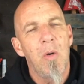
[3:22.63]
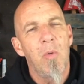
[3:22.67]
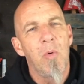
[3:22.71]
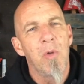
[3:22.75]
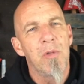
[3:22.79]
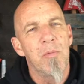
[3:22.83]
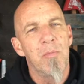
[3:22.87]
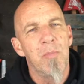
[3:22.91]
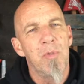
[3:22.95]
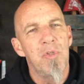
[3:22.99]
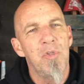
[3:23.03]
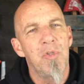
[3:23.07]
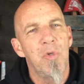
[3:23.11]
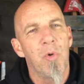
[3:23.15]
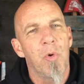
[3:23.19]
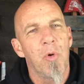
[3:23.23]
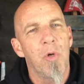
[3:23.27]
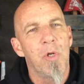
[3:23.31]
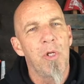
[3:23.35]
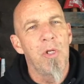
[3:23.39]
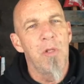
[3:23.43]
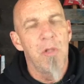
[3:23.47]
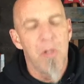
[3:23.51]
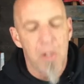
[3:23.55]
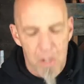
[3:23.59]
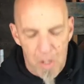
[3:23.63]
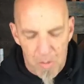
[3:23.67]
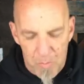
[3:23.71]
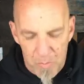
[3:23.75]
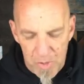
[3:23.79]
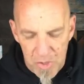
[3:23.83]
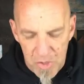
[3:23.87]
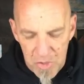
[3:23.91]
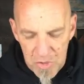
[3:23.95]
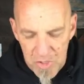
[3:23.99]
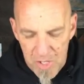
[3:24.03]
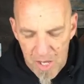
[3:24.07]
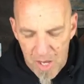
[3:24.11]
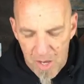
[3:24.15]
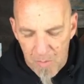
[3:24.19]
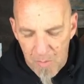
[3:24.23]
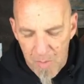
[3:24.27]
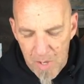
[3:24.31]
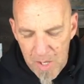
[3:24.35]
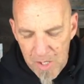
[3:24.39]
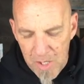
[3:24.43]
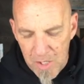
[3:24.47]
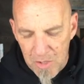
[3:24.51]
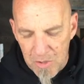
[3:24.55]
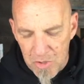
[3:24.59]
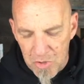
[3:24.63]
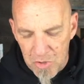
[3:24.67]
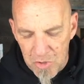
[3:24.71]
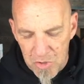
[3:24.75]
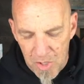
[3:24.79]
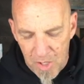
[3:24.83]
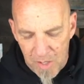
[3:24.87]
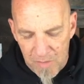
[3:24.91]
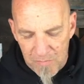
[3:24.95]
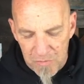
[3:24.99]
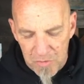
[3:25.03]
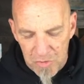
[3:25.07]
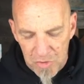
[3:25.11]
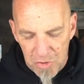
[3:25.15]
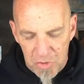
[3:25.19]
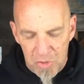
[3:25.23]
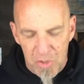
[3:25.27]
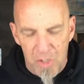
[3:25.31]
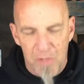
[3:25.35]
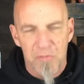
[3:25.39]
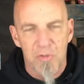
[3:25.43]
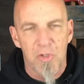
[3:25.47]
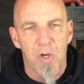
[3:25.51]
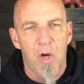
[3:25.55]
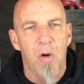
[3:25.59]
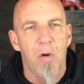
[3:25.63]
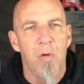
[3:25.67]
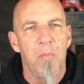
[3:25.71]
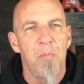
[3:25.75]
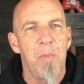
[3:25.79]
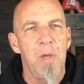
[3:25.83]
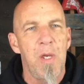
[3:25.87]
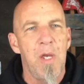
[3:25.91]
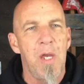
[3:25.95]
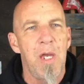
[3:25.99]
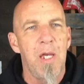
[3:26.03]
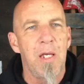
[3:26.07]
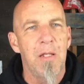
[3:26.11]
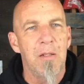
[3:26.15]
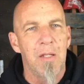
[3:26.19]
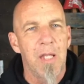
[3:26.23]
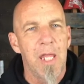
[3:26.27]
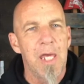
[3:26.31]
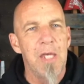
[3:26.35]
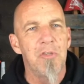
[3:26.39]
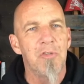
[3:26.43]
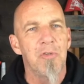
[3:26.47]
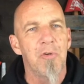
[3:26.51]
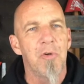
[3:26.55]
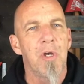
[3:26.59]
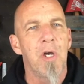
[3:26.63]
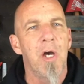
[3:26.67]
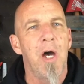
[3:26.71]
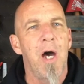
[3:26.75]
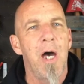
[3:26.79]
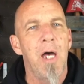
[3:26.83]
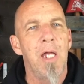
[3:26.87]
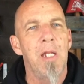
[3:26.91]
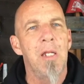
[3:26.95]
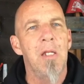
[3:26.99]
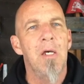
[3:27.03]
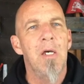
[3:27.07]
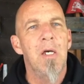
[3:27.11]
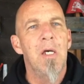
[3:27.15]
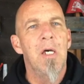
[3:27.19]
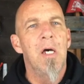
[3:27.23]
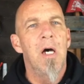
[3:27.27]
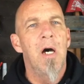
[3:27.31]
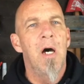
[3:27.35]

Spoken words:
with a majority of the companies now making this stuff, is this stuff's all being laser cut